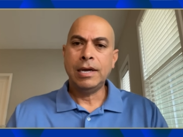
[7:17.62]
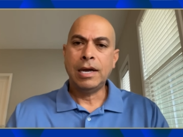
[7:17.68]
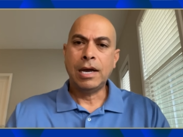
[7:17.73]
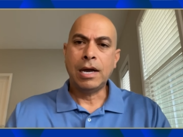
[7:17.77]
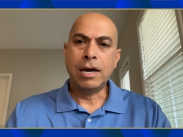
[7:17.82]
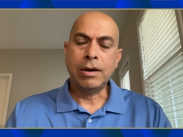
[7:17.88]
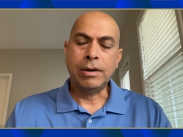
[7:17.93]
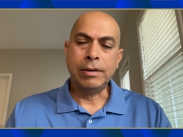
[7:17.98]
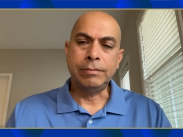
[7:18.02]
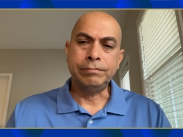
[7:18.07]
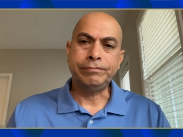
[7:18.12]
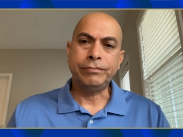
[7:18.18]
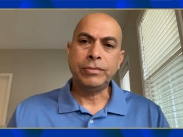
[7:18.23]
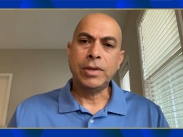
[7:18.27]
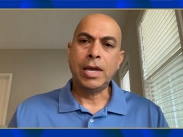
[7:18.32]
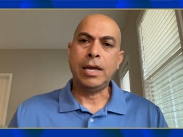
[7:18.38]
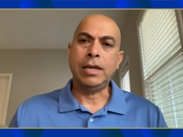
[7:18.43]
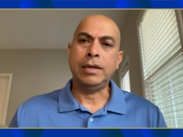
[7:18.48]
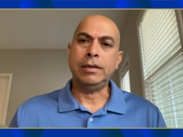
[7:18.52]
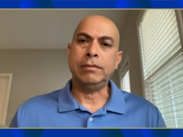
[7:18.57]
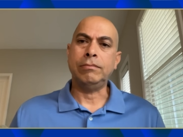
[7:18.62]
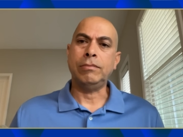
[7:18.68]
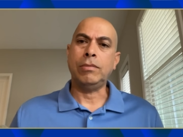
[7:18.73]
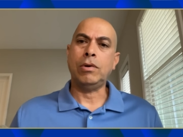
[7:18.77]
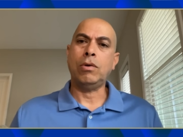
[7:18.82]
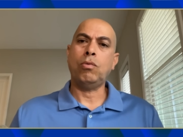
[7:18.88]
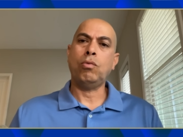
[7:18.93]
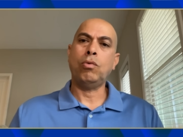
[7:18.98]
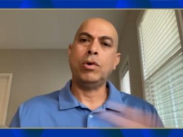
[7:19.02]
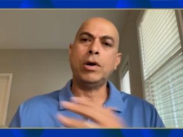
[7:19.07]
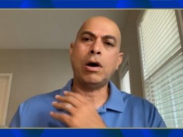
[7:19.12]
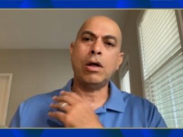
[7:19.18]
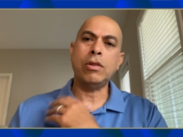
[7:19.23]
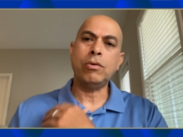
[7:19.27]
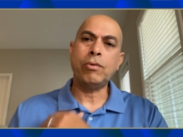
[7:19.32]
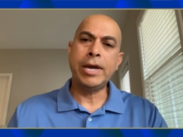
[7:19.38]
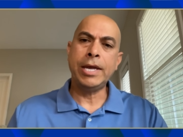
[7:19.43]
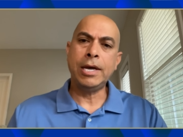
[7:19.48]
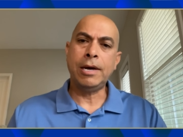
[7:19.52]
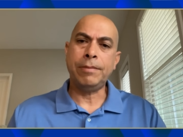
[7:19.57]
and went all the
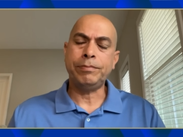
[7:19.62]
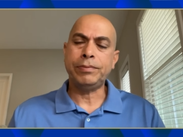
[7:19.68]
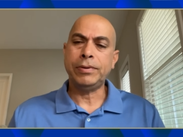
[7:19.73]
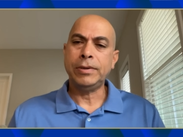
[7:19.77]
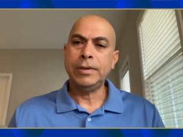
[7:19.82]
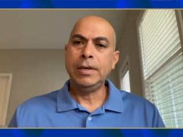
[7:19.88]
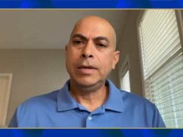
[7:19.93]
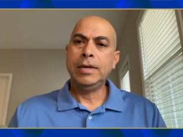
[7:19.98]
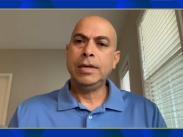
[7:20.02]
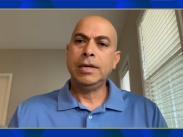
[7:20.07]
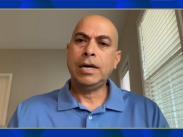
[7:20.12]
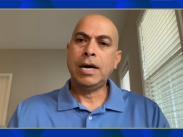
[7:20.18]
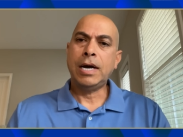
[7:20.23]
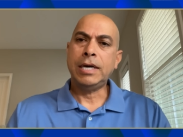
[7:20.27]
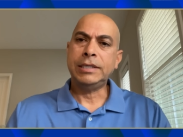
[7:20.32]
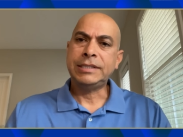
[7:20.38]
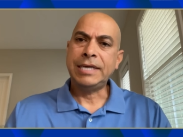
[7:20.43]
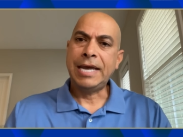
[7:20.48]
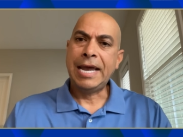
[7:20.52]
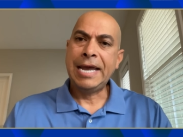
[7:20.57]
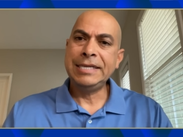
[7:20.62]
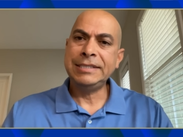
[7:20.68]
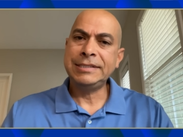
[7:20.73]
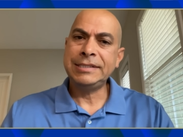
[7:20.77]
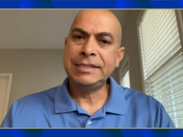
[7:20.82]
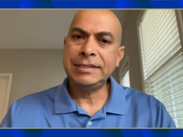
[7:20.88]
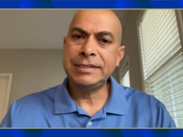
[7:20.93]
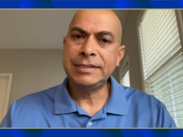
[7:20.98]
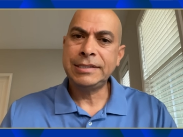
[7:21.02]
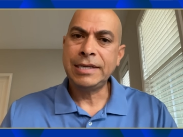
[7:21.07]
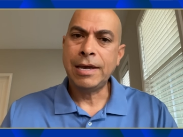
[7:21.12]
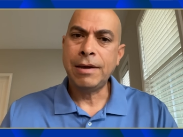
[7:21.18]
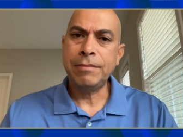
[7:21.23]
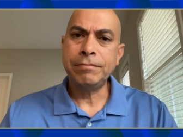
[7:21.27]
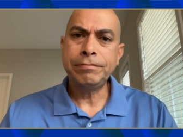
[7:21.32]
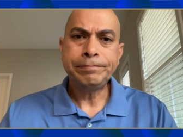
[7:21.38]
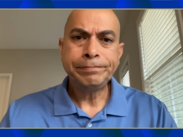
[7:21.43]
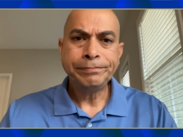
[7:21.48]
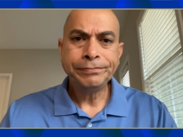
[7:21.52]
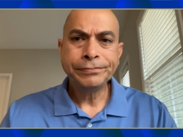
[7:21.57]
way up to
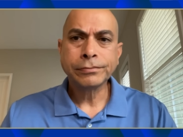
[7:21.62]
AZCM